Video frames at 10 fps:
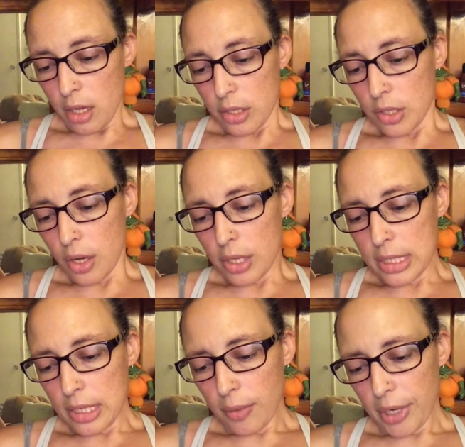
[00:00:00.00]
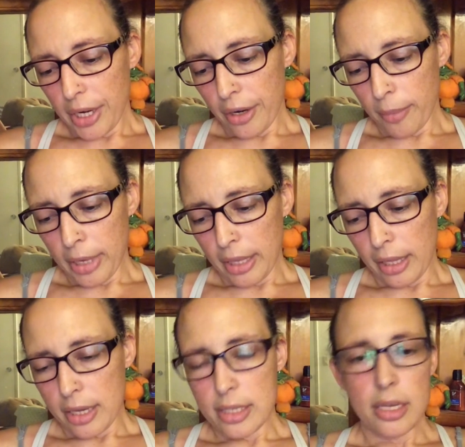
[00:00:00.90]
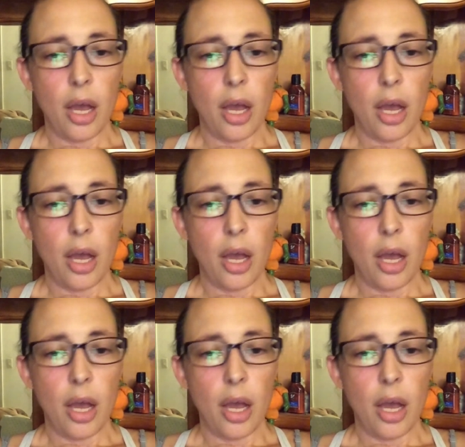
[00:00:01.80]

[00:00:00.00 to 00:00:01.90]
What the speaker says: So let's see what here on my list.